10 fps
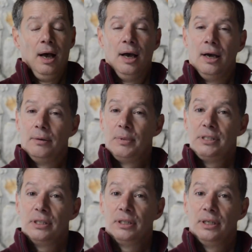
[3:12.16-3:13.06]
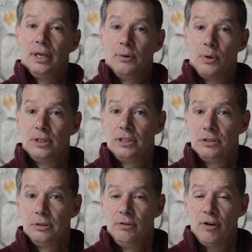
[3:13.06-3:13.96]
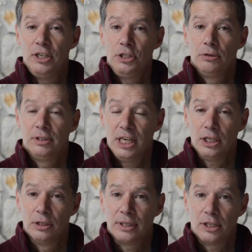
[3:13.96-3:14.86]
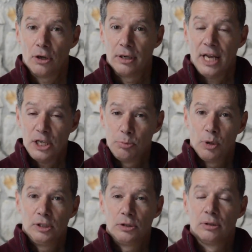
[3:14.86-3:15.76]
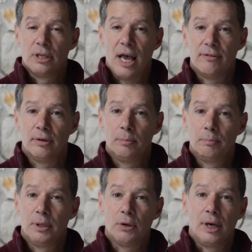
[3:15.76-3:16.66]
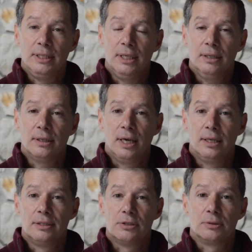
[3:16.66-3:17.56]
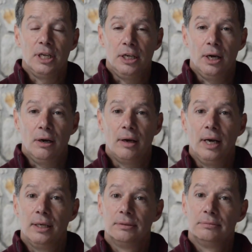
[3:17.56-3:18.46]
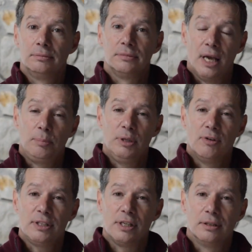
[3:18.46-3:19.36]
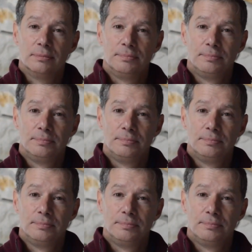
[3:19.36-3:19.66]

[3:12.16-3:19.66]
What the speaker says: basically, I want to invite you to take a look at our dashboard so you'll have a better idea. And so take care and happy investing.